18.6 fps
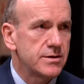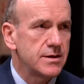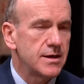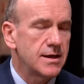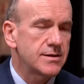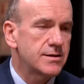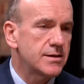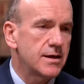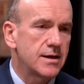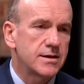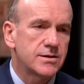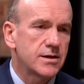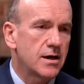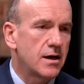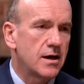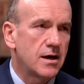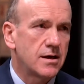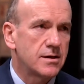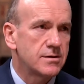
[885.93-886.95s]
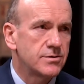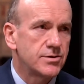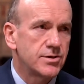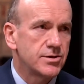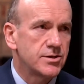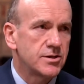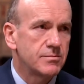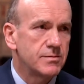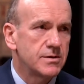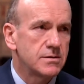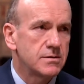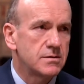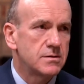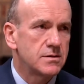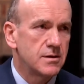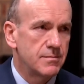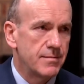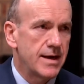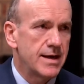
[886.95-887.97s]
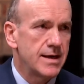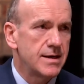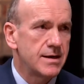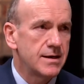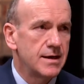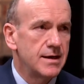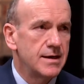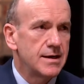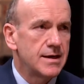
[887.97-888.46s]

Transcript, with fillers: And that's a, it's a hard judgment to make,